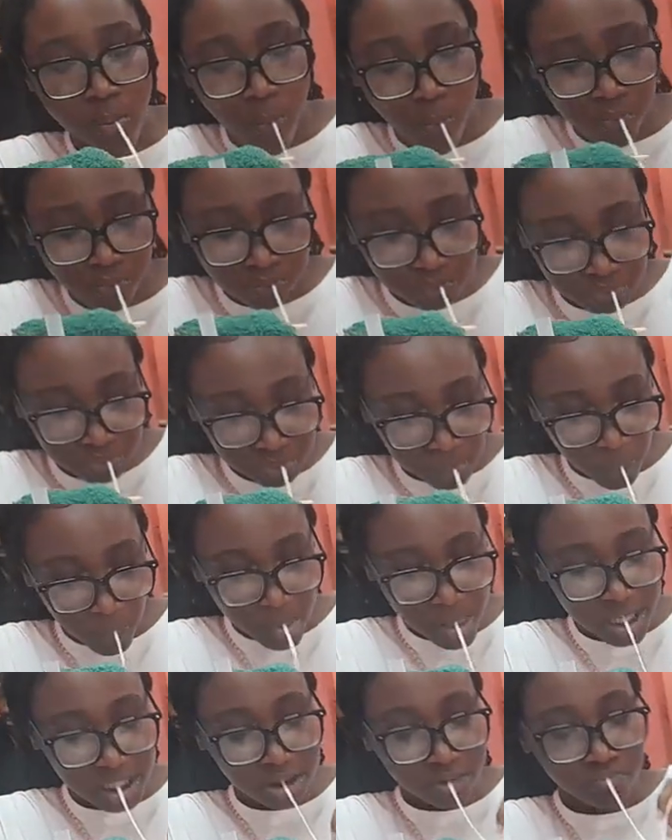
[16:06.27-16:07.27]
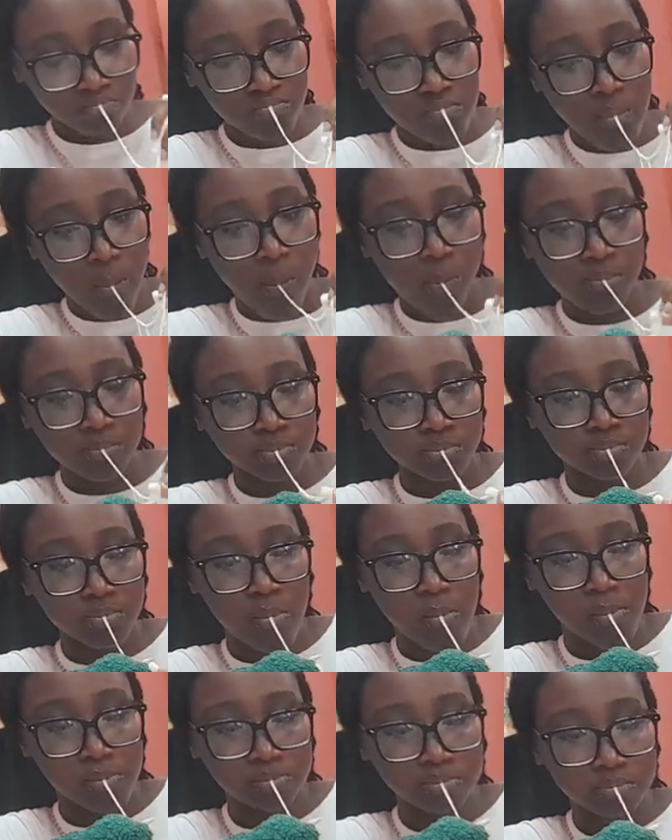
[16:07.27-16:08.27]
Let's break out a little piece. A little
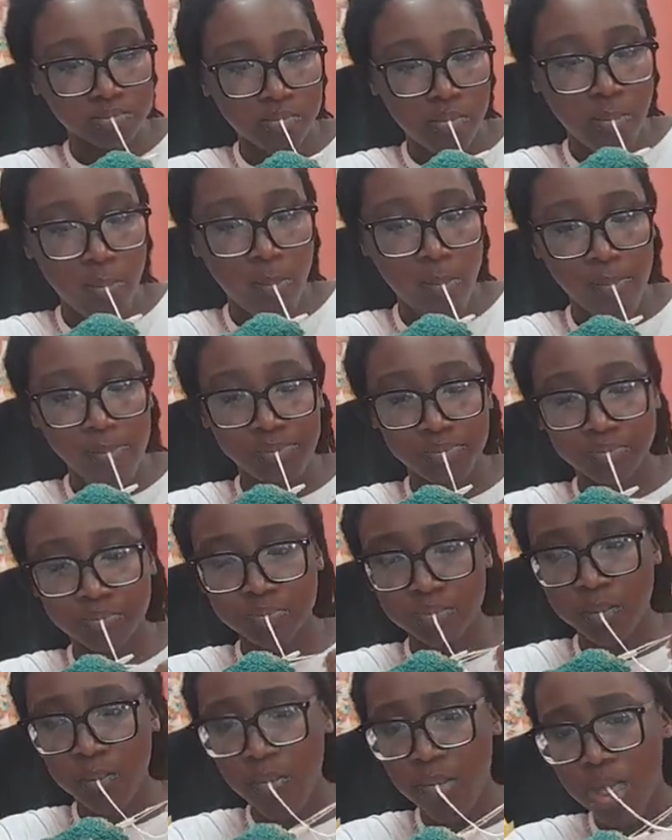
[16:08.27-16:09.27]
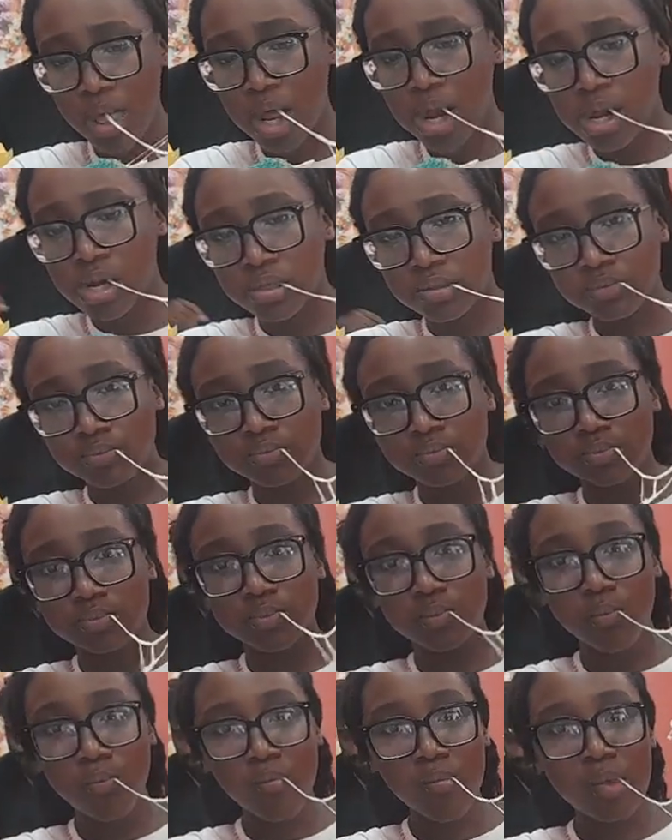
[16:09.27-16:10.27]
piece. No, that ain't no
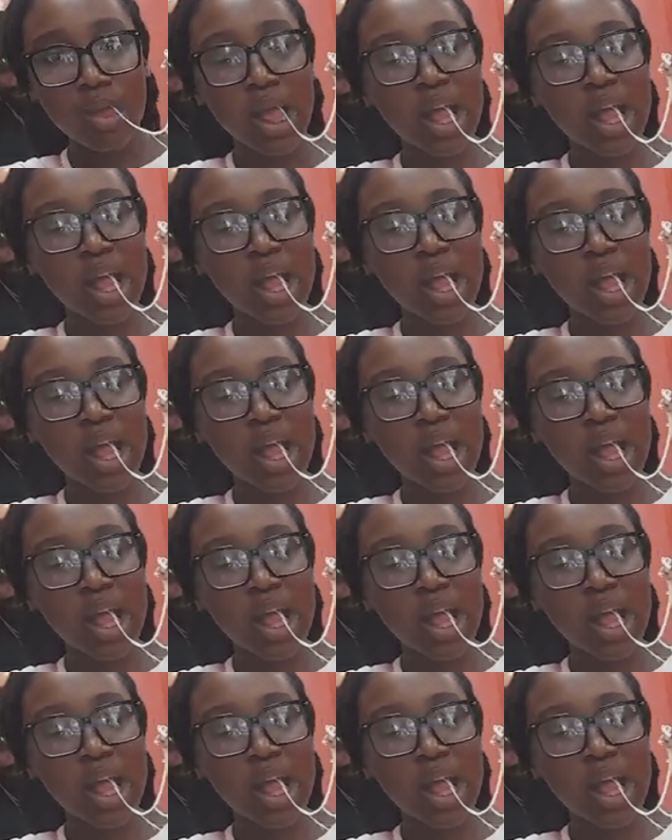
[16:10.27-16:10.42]
good.